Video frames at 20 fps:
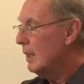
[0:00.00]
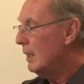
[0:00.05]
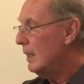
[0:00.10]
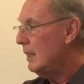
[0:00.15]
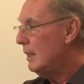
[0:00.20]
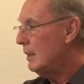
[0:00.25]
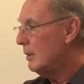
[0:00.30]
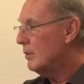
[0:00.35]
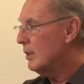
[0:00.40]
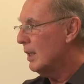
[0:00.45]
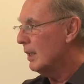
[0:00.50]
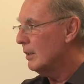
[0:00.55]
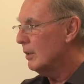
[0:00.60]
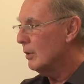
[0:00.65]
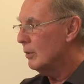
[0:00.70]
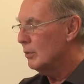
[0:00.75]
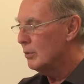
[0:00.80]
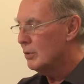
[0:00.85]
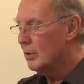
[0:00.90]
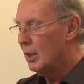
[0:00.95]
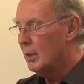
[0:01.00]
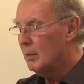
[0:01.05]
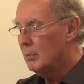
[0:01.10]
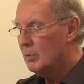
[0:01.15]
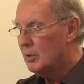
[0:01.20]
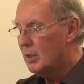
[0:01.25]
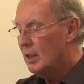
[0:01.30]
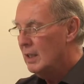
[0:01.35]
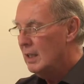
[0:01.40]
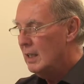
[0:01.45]
key technical
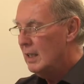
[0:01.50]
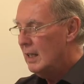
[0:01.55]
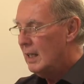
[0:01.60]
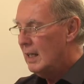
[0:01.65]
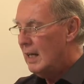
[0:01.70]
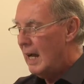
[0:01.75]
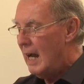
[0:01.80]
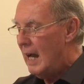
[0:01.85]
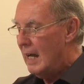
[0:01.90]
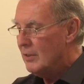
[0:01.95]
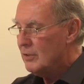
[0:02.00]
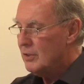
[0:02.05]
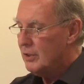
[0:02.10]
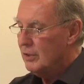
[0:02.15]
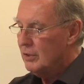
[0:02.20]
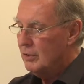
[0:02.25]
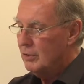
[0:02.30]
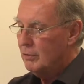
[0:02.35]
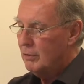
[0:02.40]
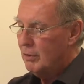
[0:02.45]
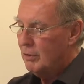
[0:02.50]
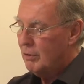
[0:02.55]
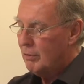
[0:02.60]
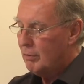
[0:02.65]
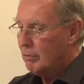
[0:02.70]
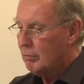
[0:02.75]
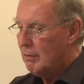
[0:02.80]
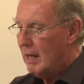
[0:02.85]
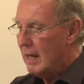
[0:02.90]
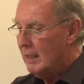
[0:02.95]
terms: hazard,
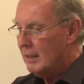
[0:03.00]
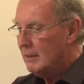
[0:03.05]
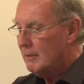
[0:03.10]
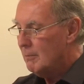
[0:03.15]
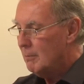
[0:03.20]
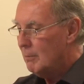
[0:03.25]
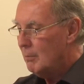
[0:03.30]
threat,